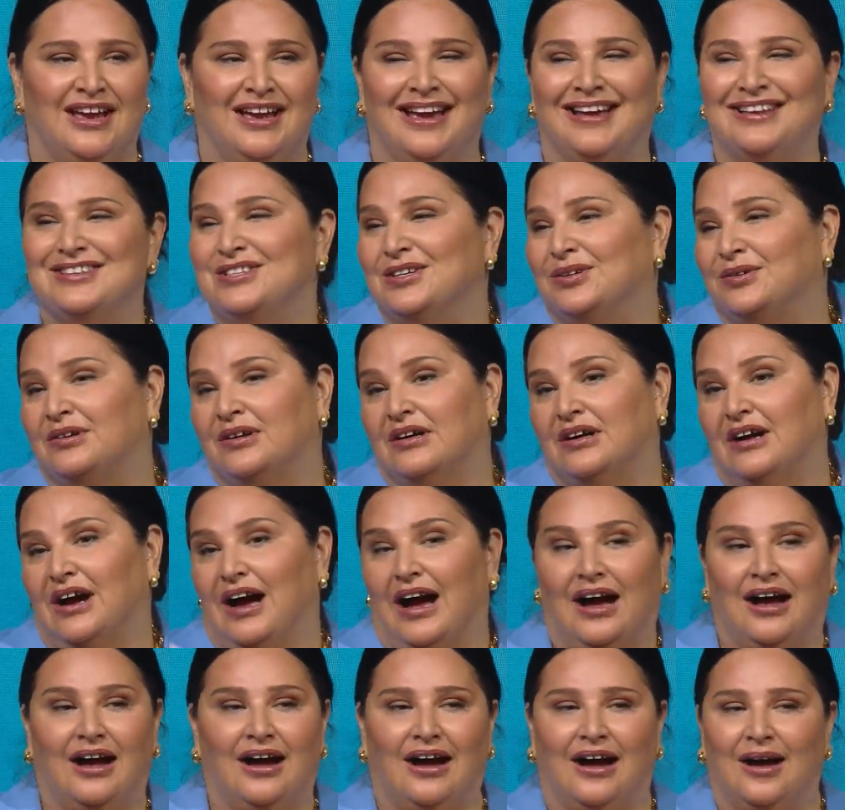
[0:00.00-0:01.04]
And so
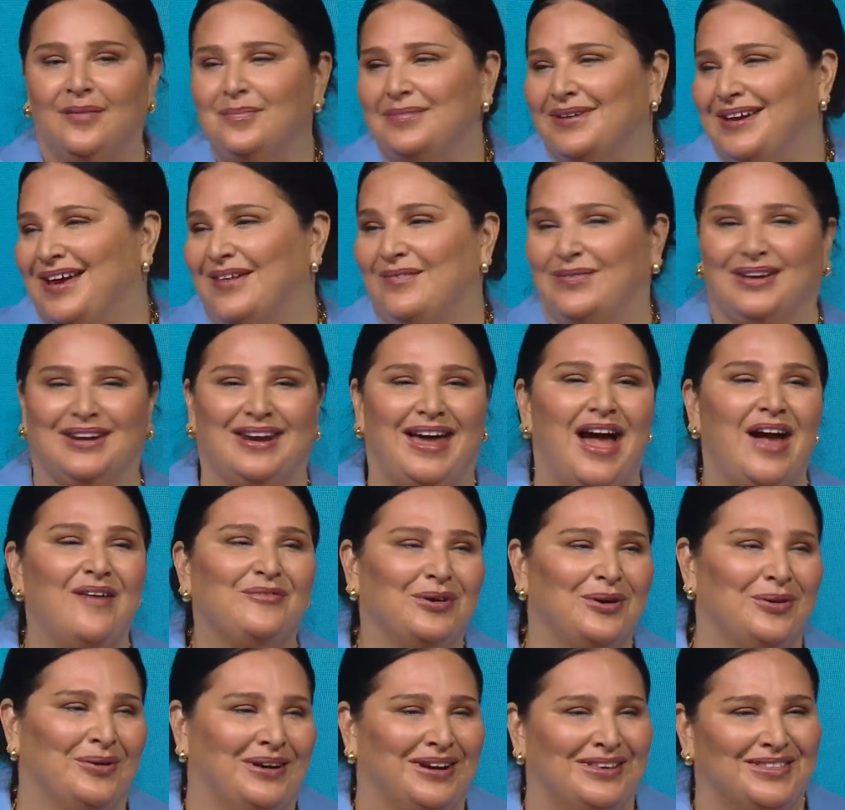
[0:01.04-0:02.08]
I'm giving
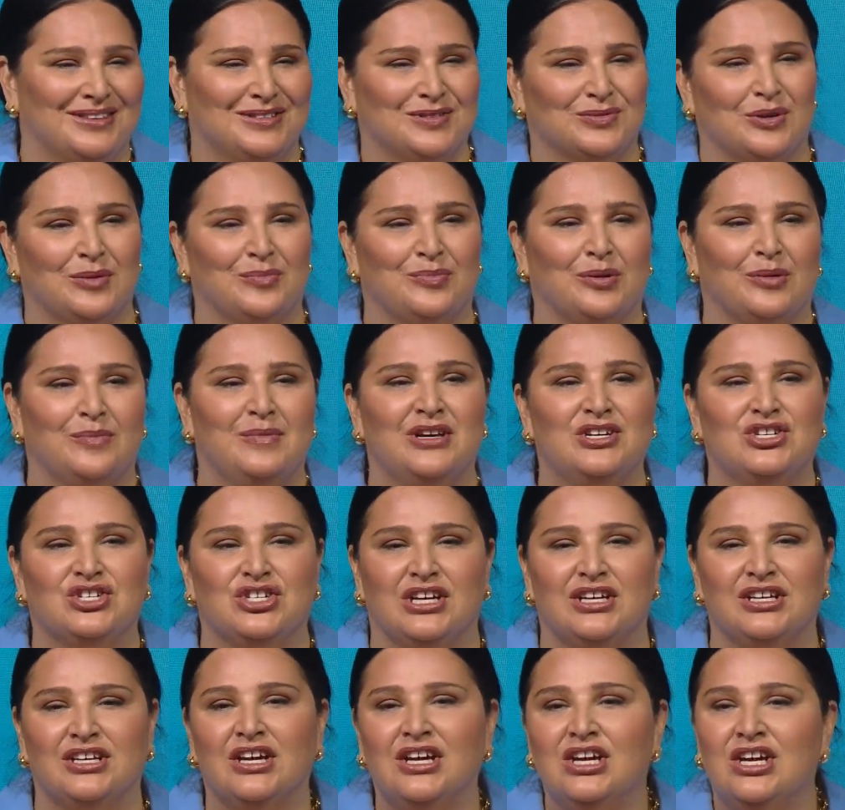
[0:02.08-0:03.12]
everyone in this room
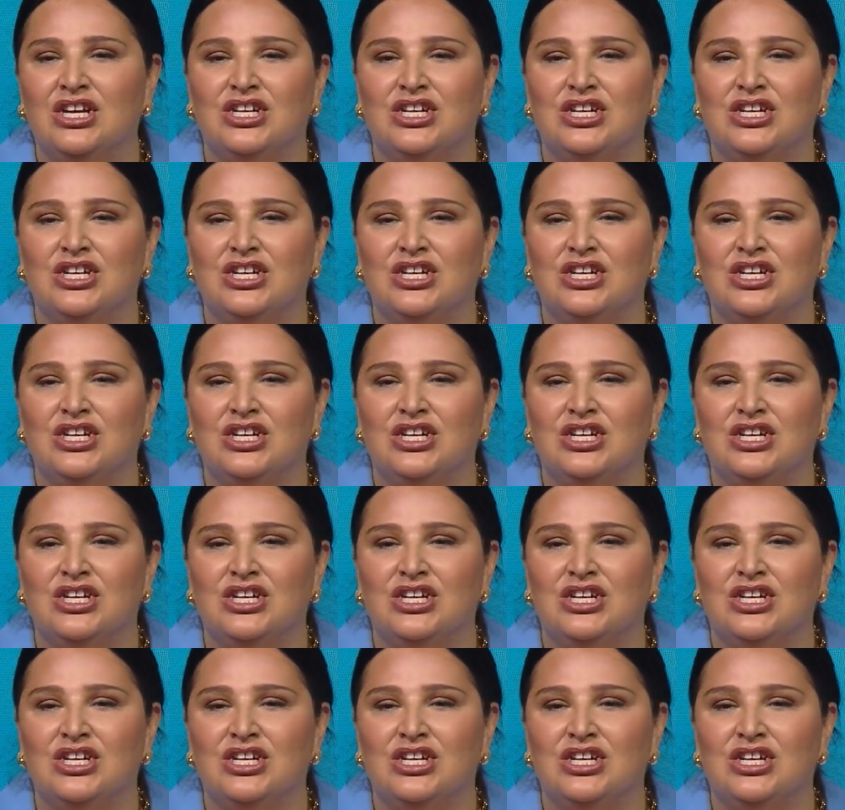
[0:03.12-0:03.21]
permission